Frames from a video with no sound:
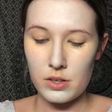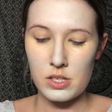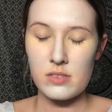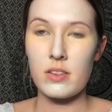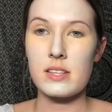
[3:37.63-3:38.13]

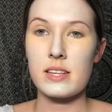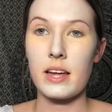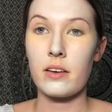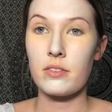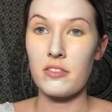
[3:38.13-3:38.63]
Just for the
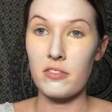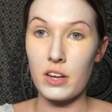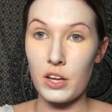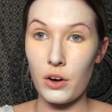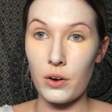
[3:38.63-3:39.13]
sake of the
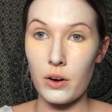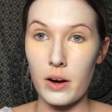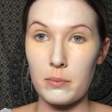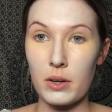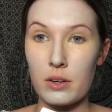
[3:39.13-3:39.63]
video,
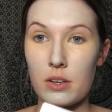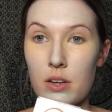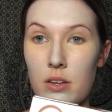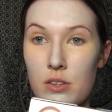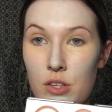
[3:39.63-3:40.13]
I'm
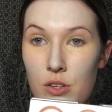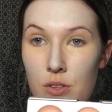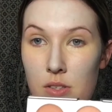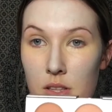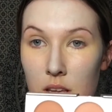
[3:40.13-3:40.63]
gonna
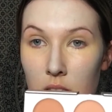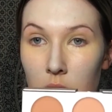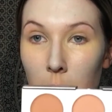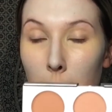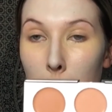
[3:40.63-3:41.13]
use the
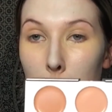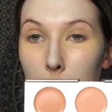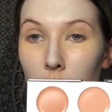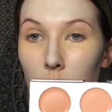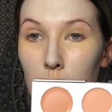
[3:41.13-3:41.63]

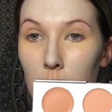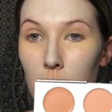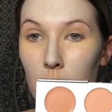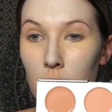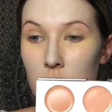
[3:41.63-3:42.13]

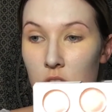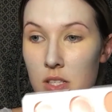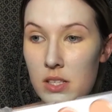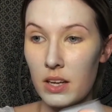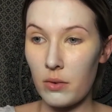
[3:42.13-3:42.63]
purple
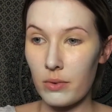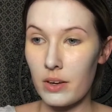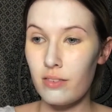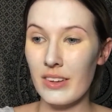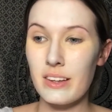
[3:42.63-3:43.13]
just to get rid
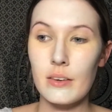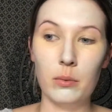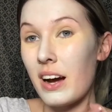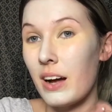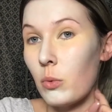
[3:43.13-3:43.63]
of a little
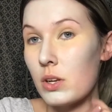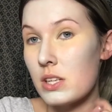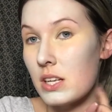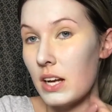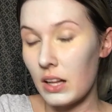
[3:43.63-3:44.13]

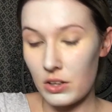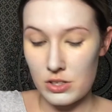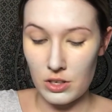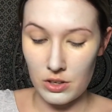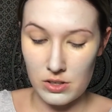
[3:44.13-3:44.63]
unwanted yellow
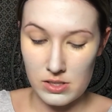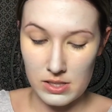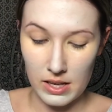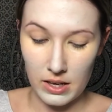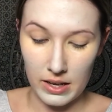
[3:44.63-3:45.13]
tones
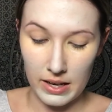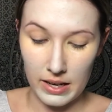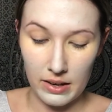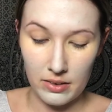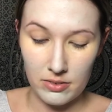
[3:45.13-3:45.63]
that I
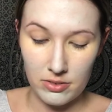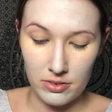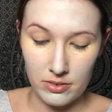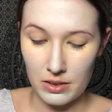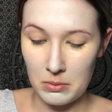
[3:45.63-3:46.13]
have.
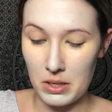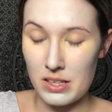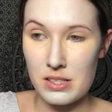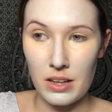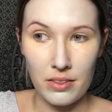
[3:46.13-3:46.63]
I mean,
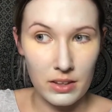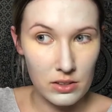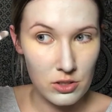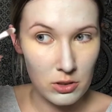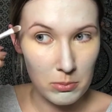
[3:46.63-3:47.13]
it's nothing
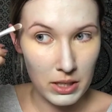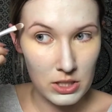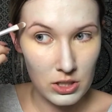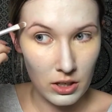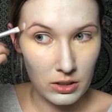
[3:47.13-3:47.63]
too
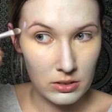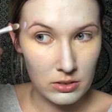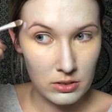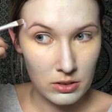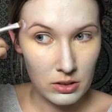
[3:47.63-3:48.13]
major.
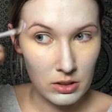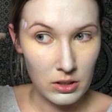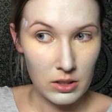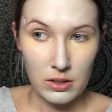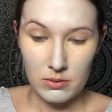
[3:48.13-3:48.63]

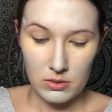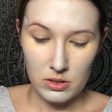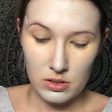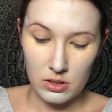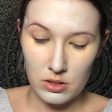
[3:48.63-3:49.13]
I'm
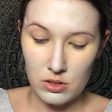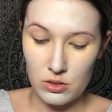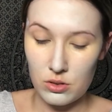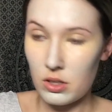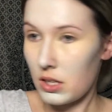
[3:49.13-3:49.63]
just gonna
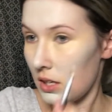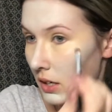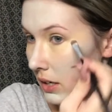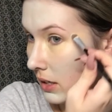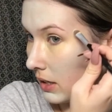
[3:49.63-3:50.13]
do
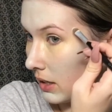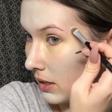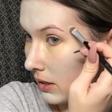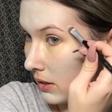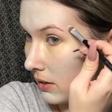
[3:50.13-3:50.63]
here and
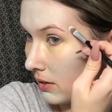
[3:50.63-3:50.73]
here.